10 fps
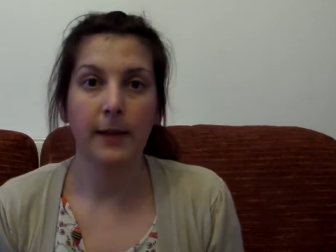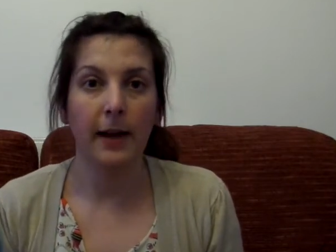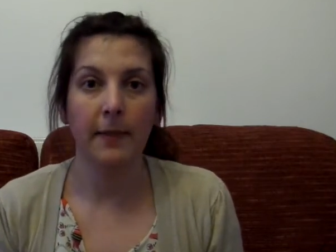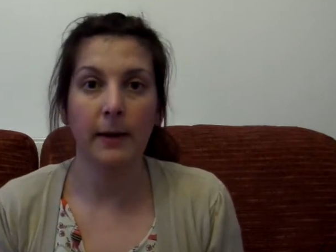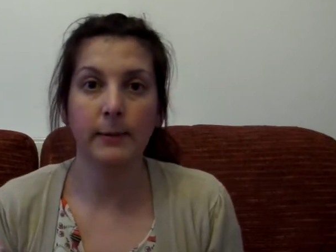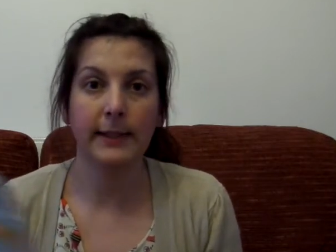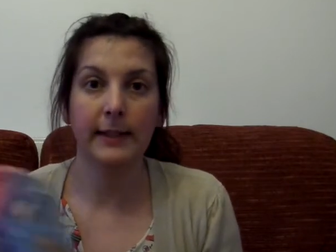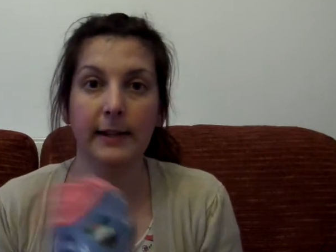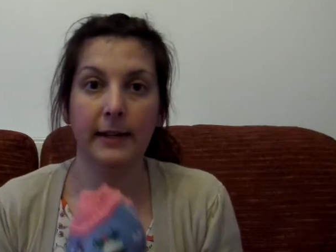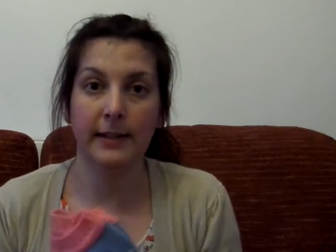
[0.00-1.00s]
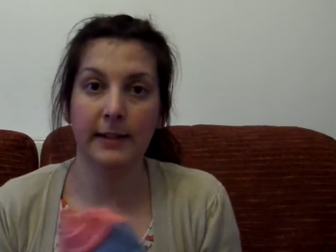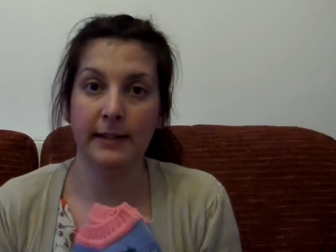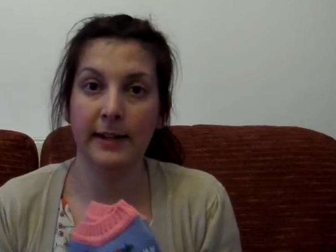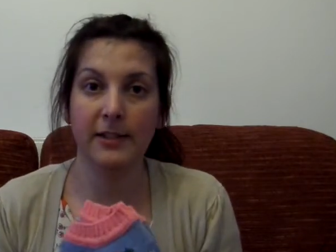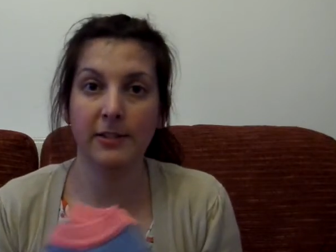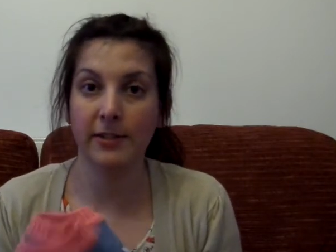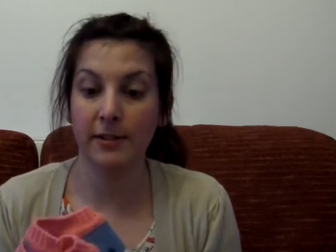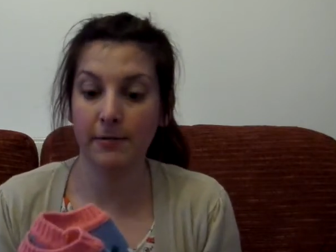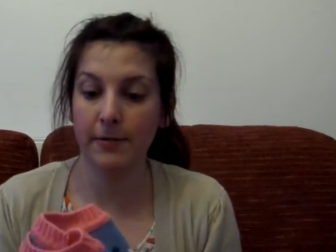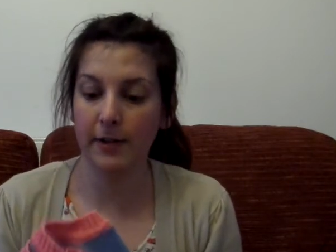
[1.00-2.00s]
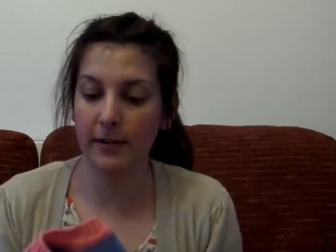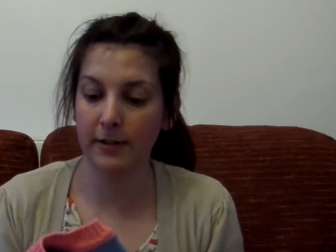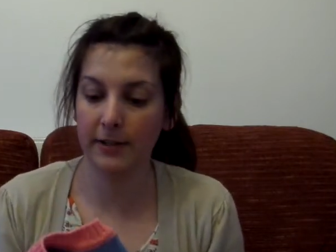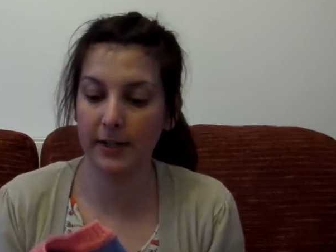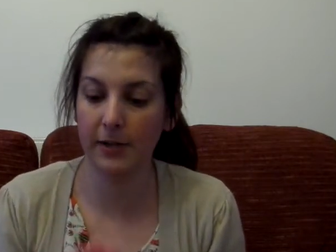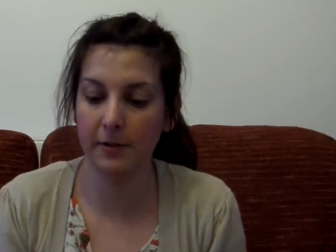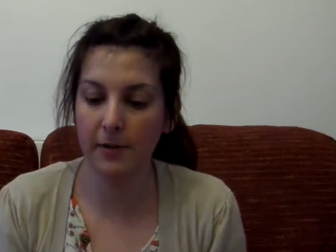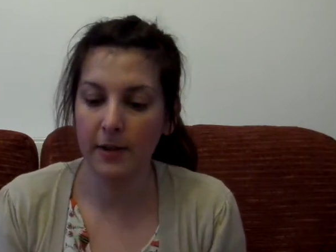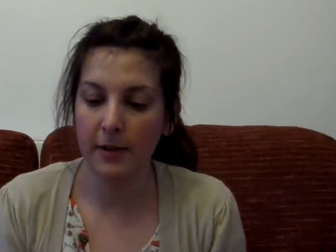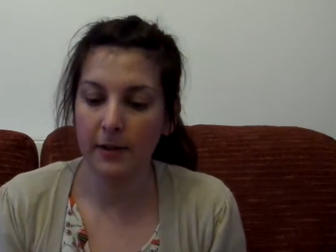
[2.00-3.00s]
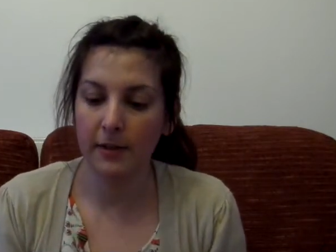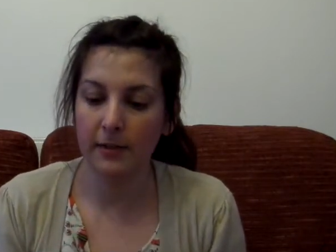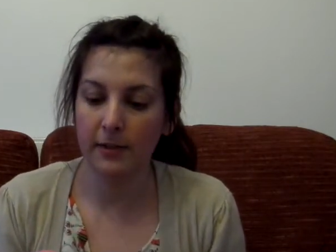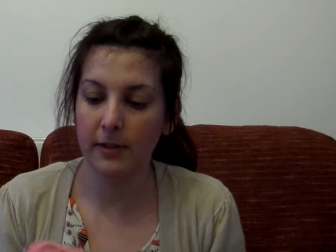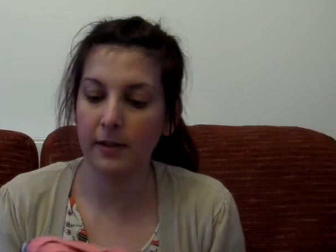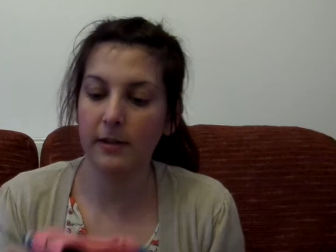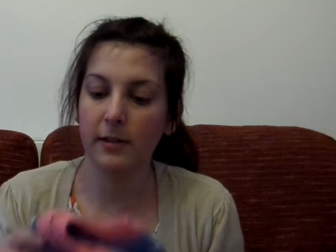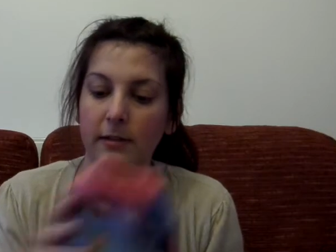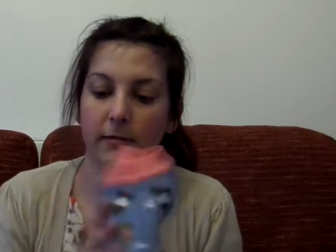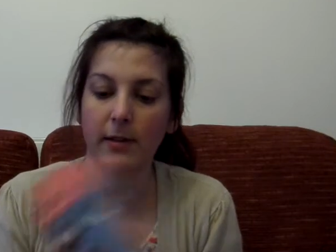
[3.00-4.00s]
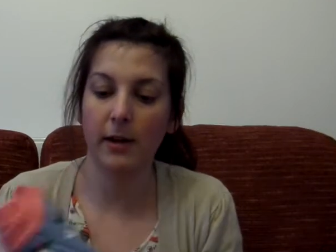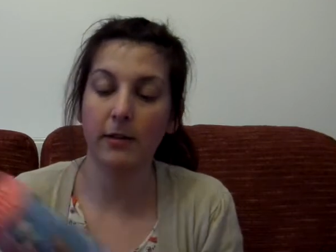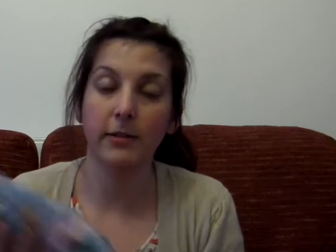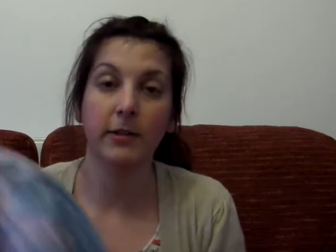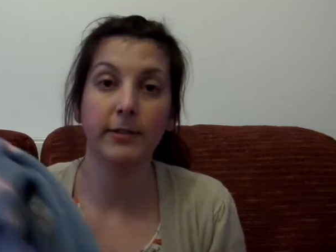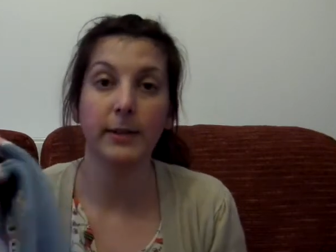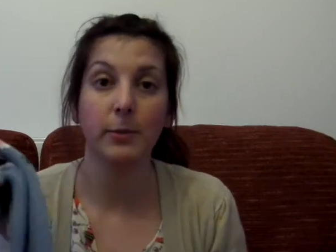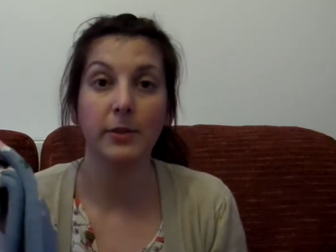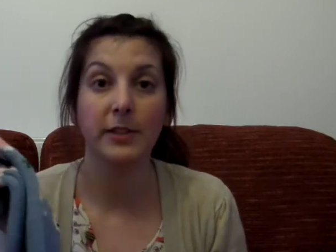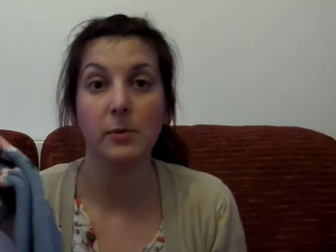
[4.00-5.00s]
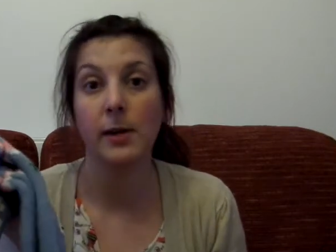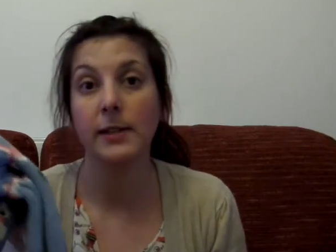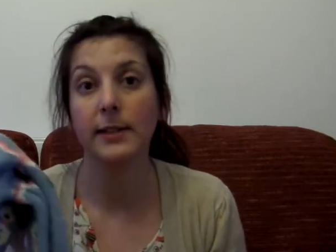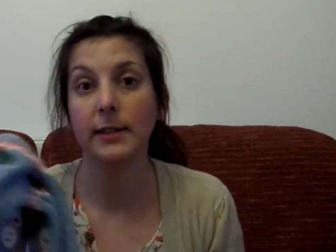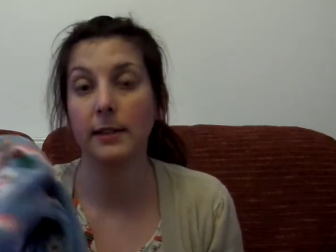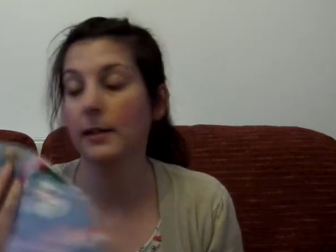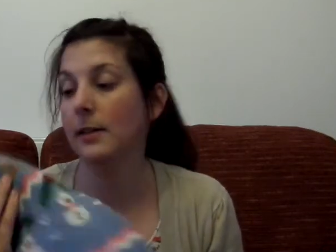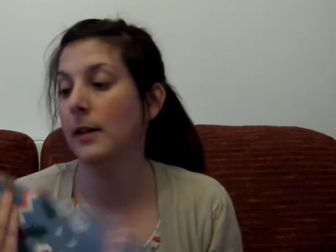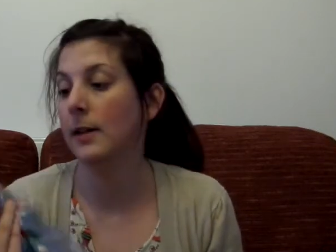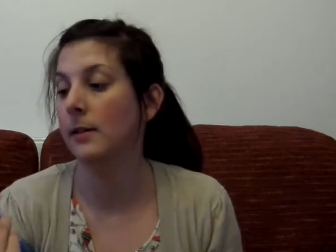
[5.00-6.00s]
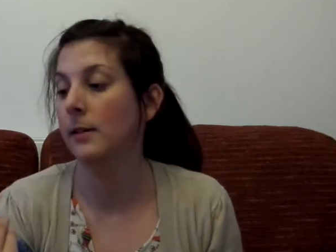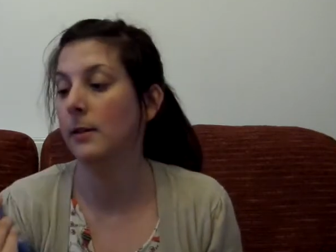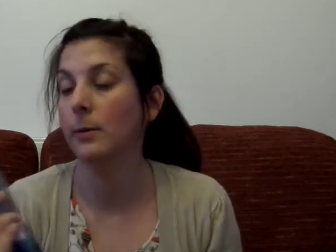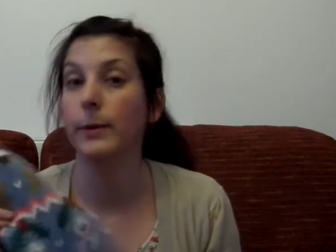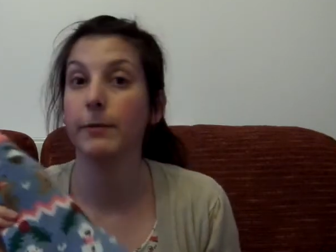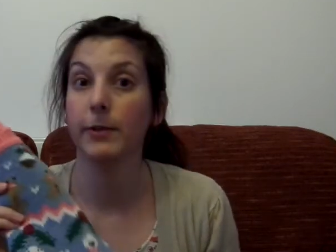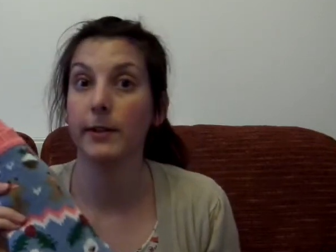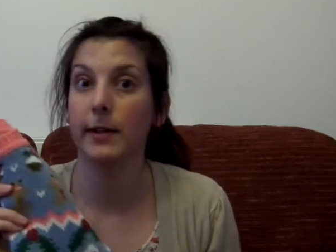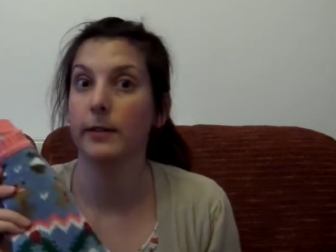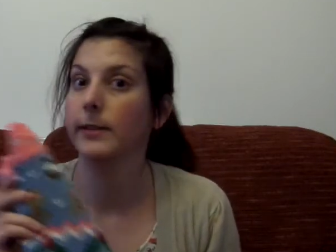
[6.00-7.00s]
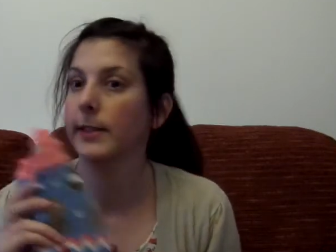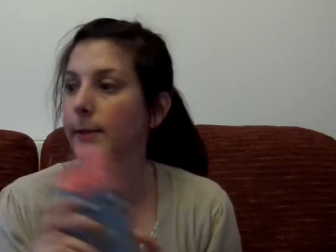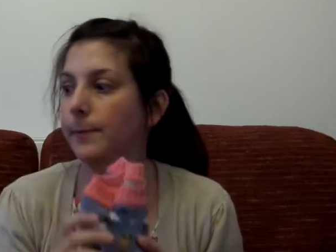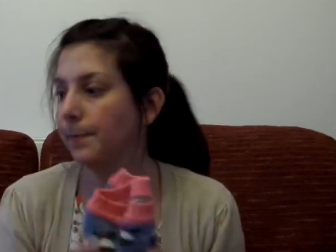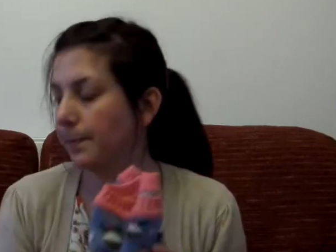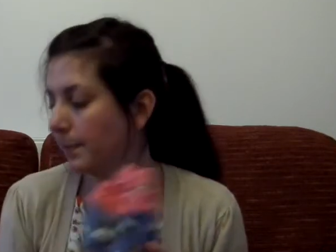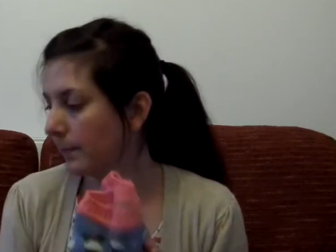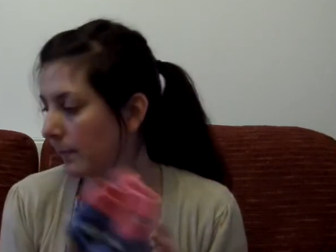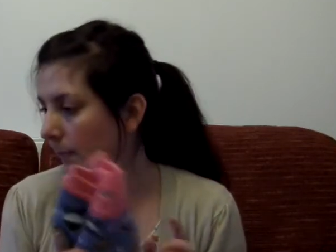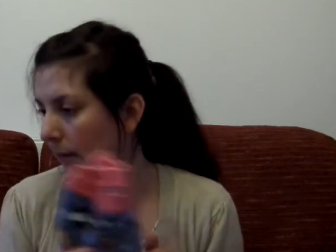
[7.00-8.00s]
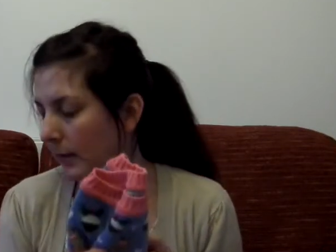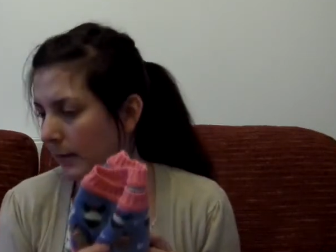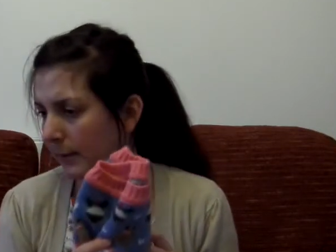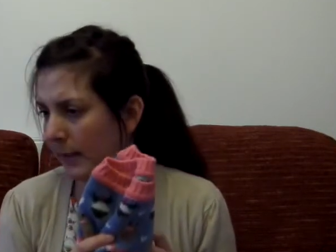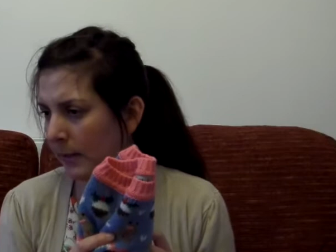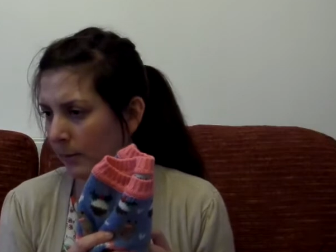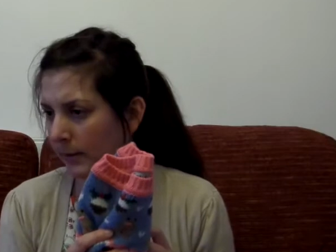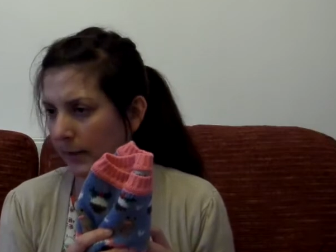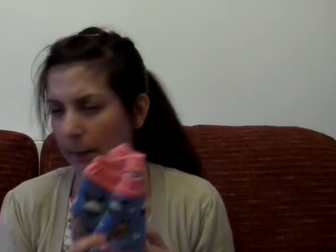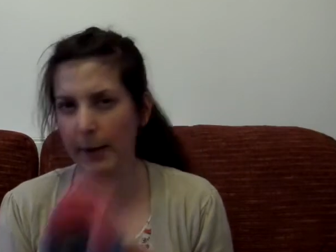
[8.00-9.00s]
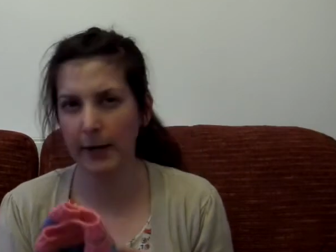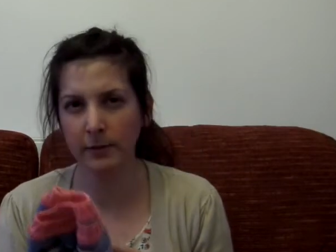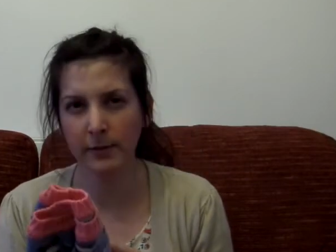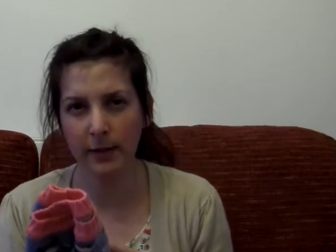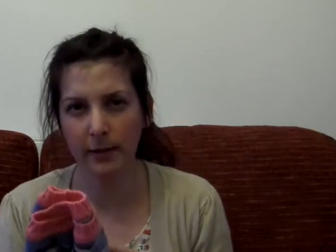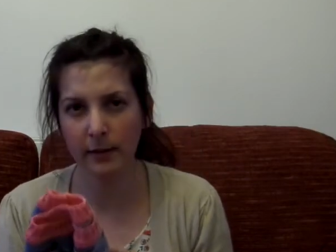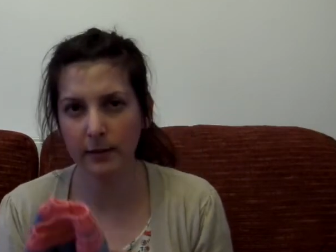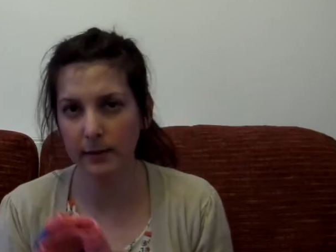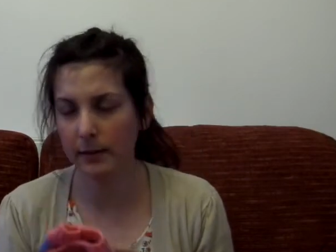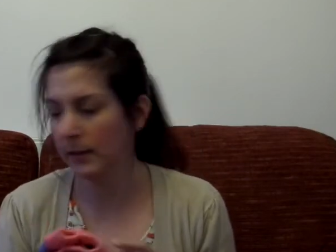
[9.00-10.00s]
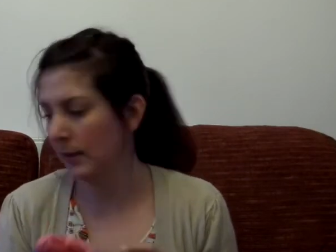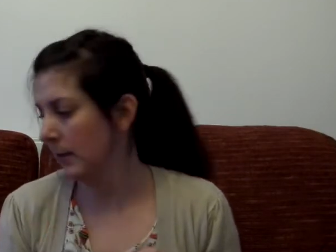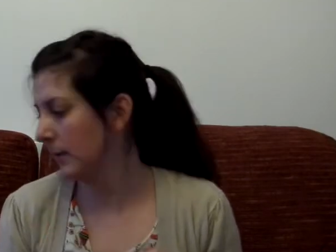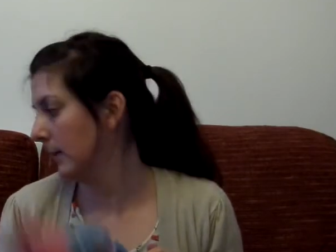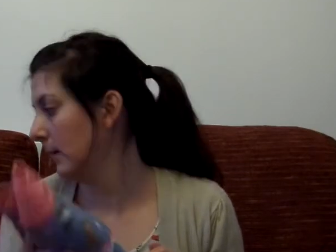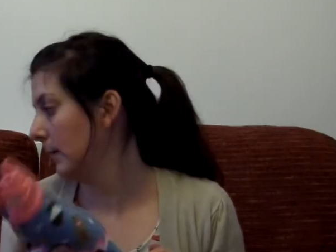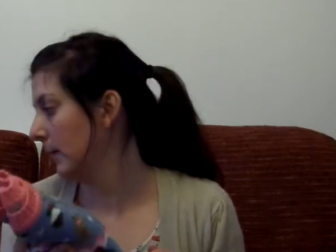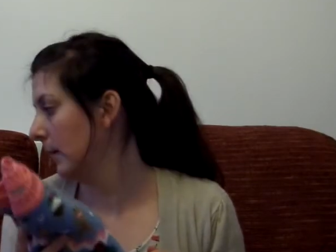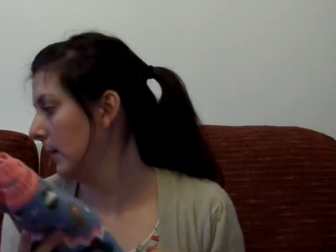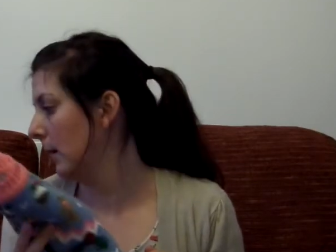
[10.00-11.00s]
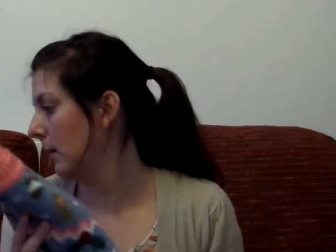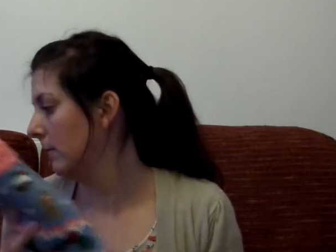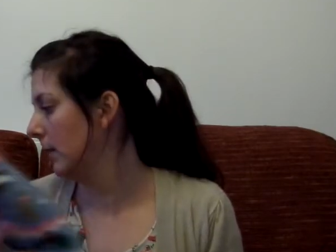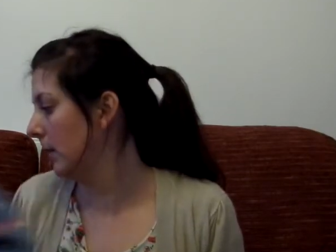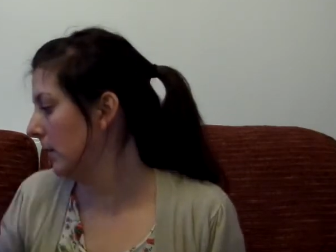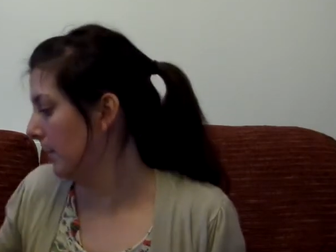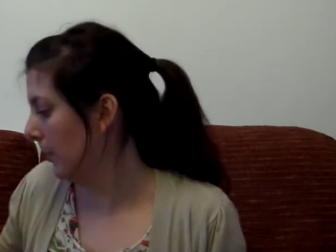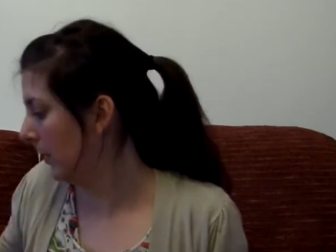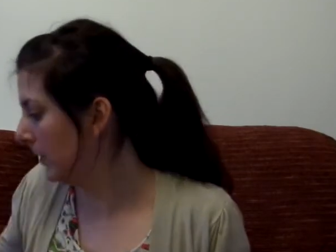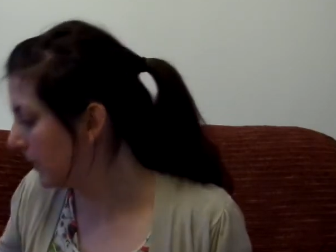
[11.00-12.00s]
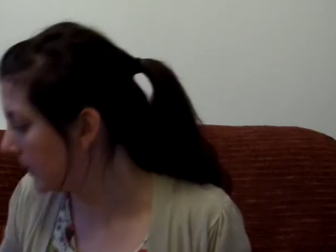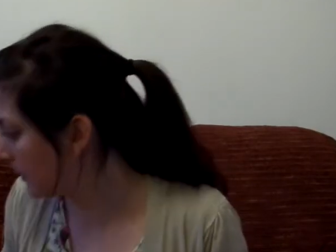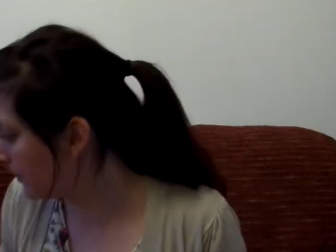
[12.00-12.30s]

and that was it. And then the next year it didn't fit her, so the girl only obviously wore this twice, and then we've got it now. So this one here was £1, I think, so that was a really good price.